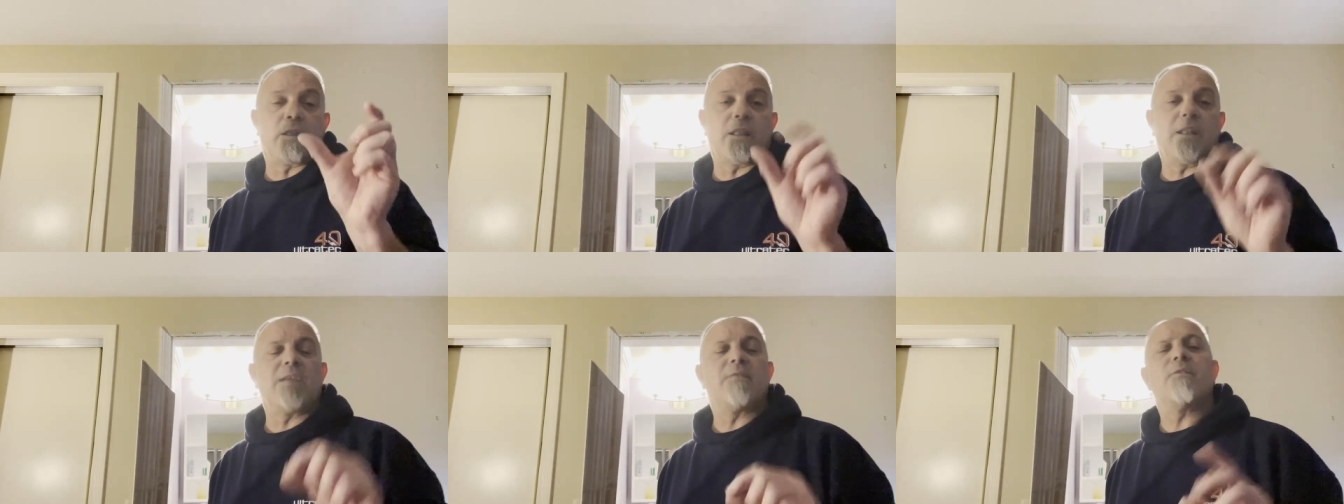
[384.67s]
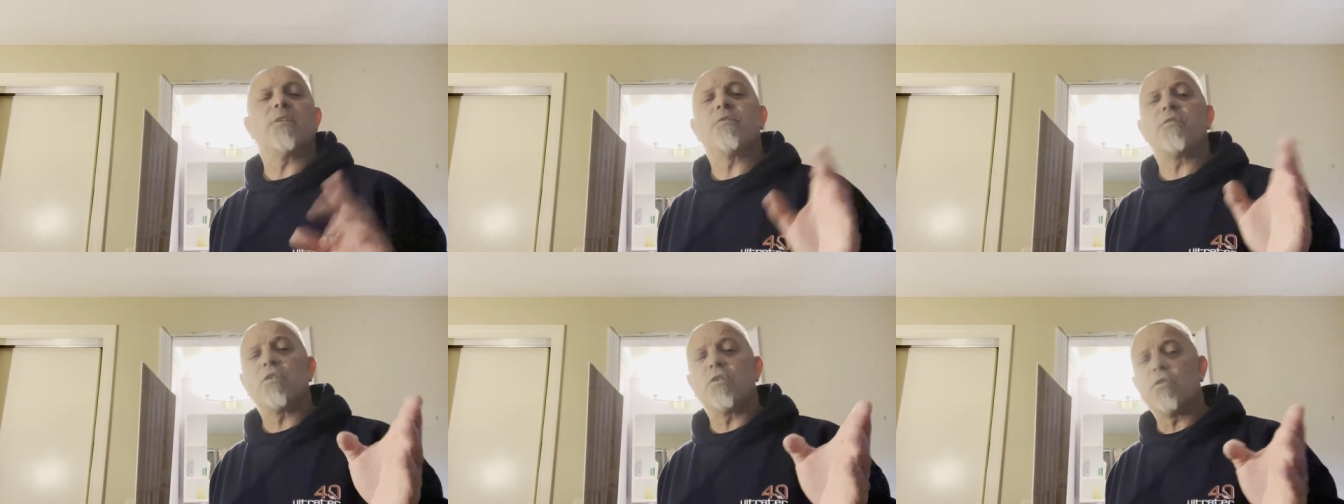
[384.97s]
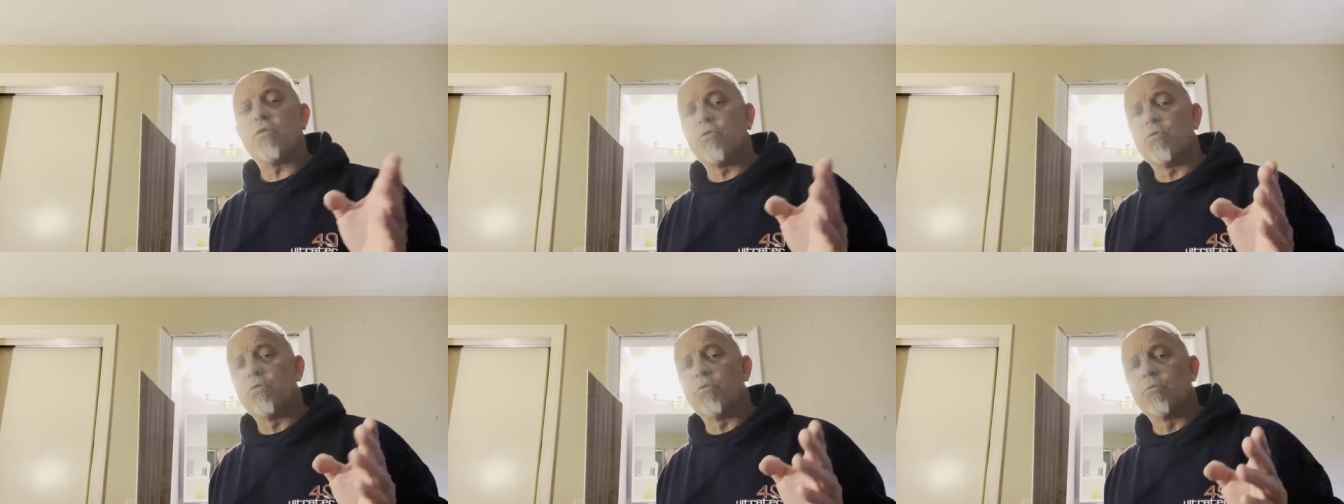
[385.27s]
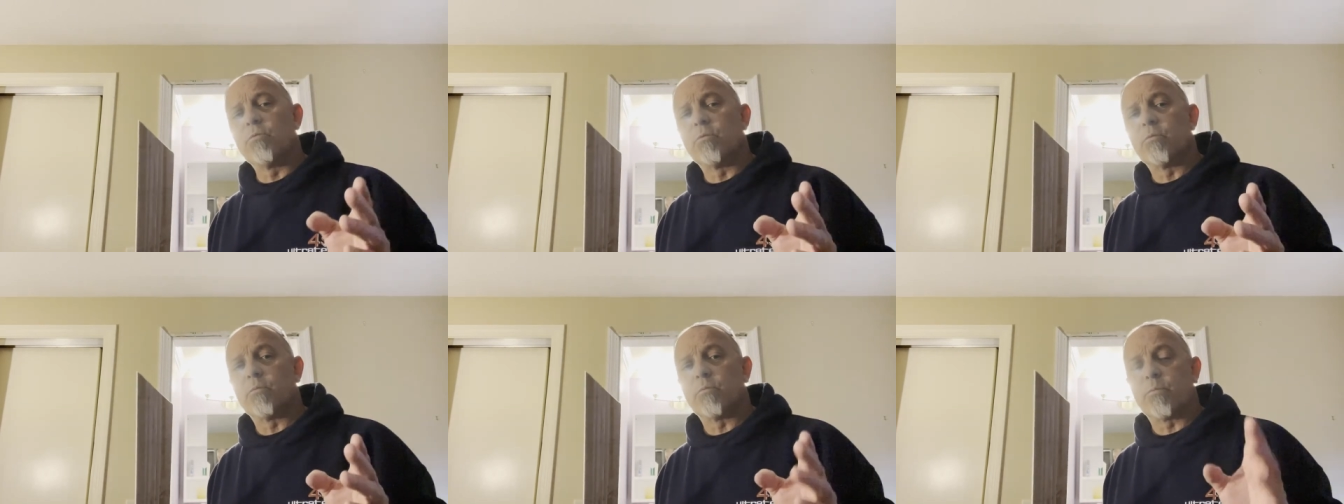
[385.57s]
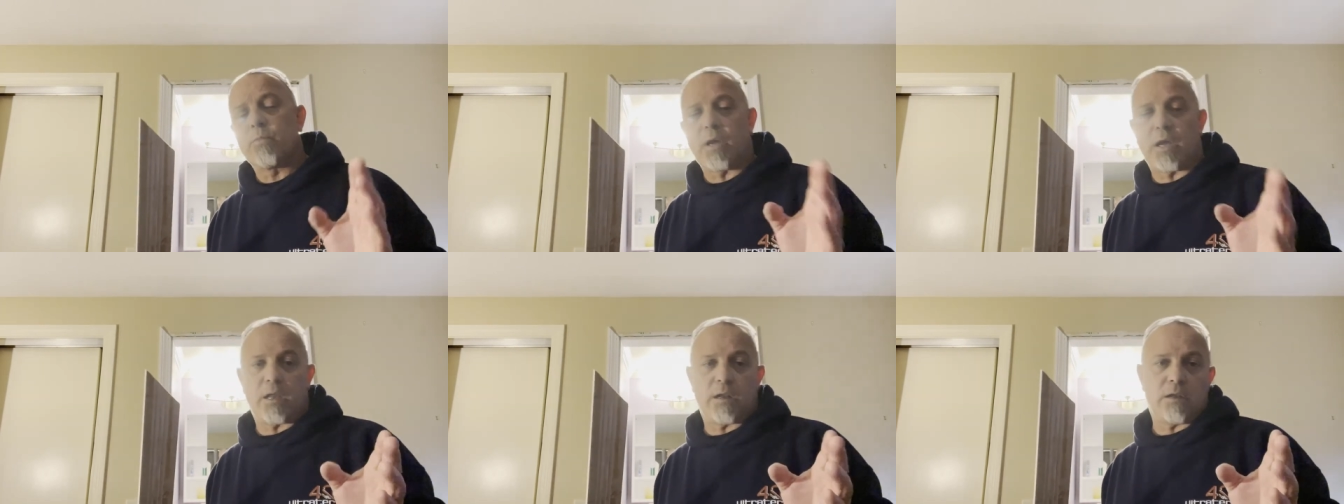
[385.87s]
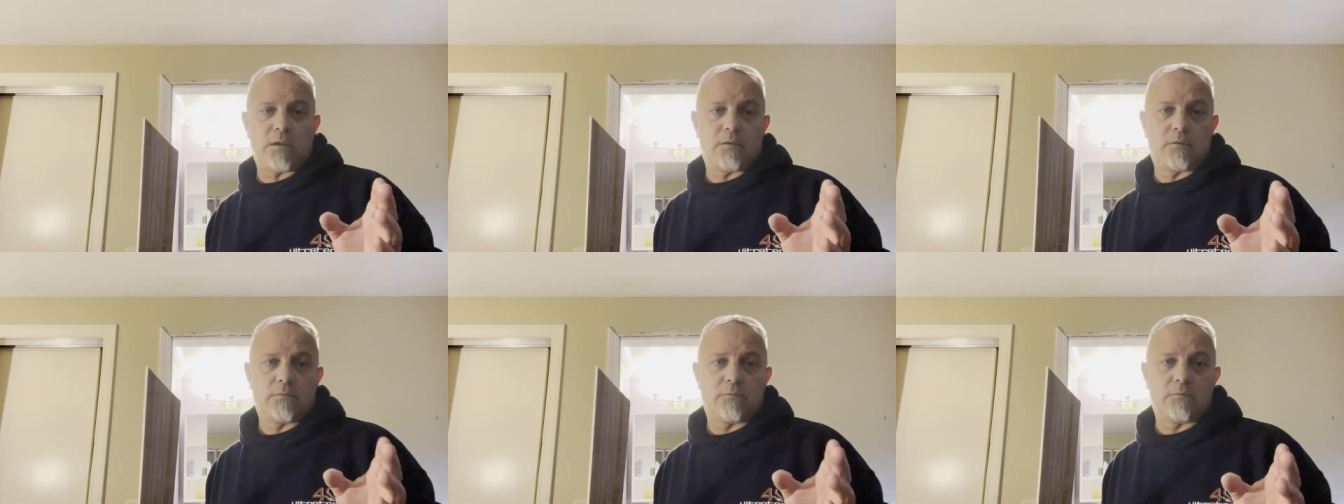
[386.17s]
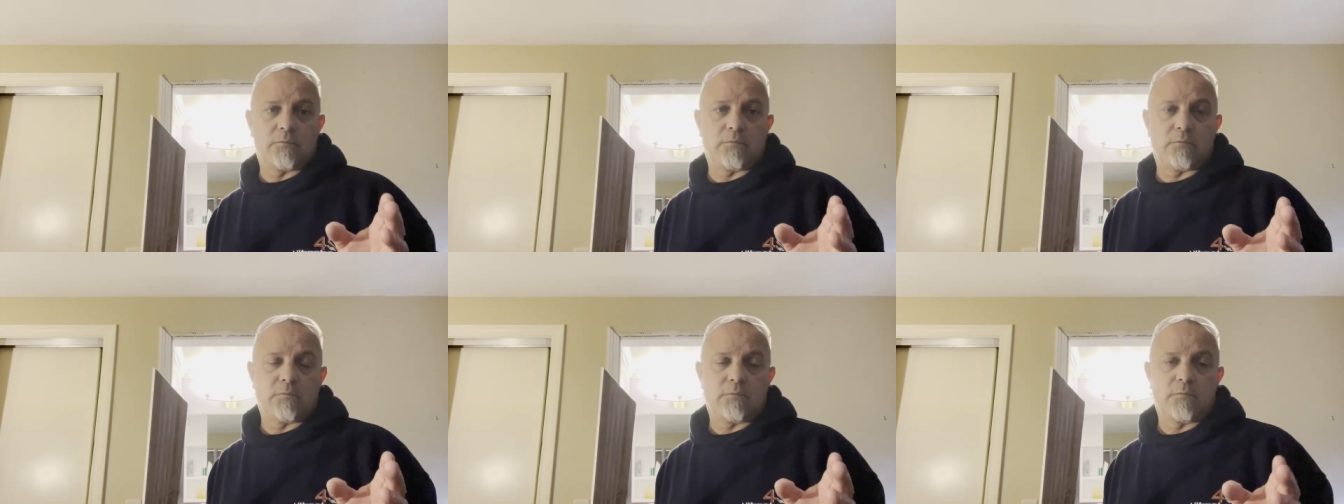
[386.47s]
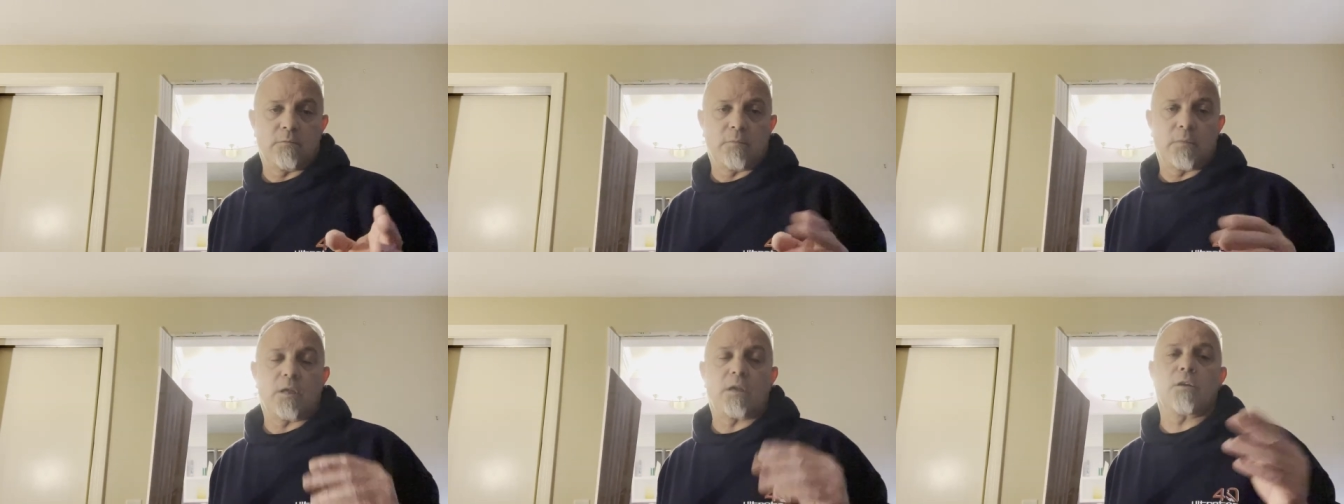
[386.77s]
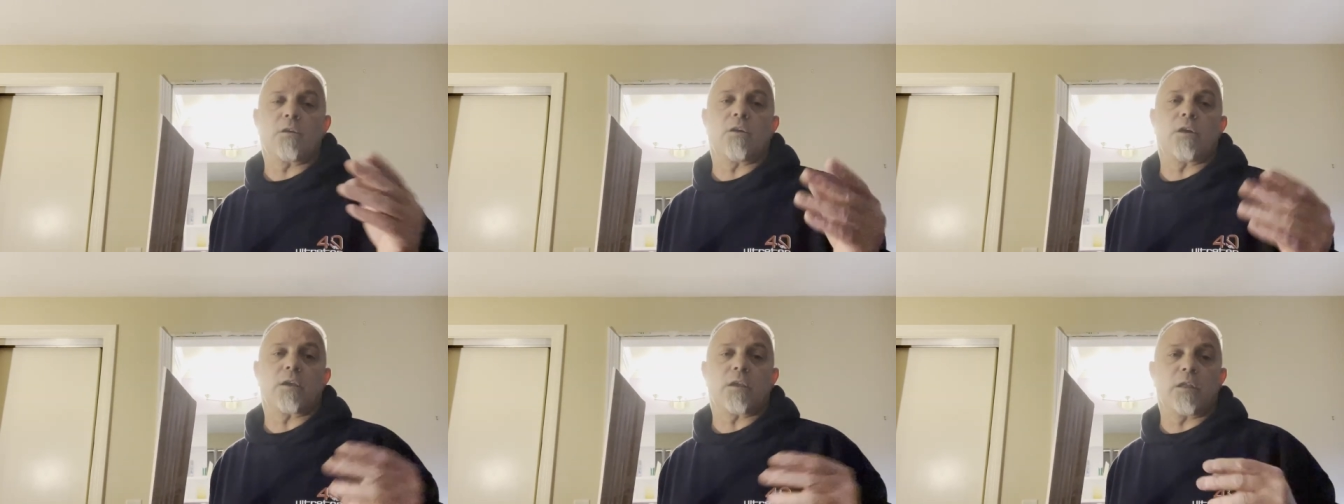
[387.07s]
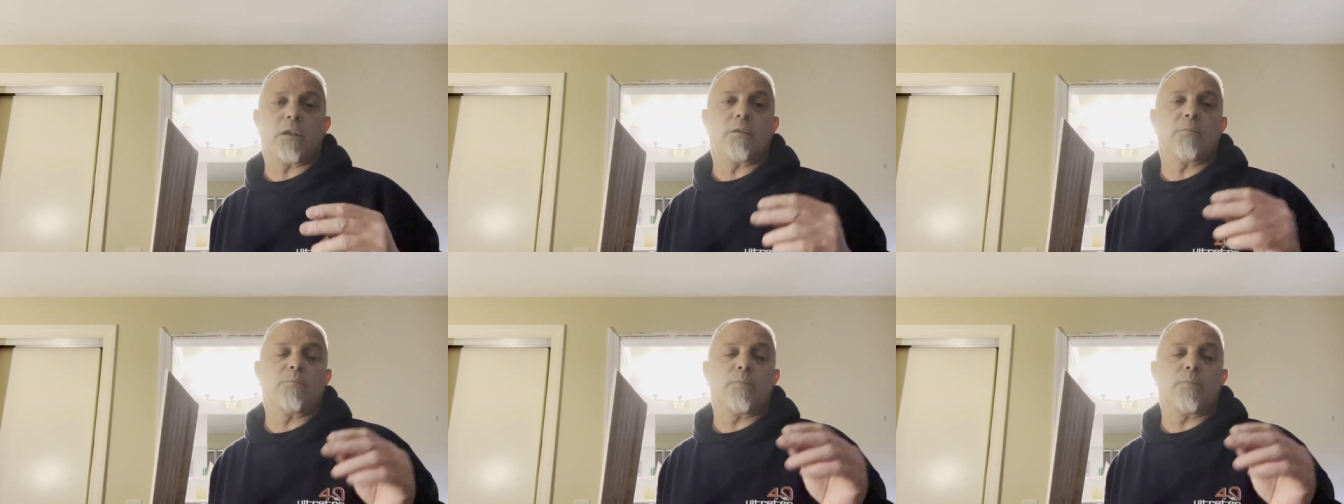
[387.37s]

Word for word: And even if you do paint it and caulk it,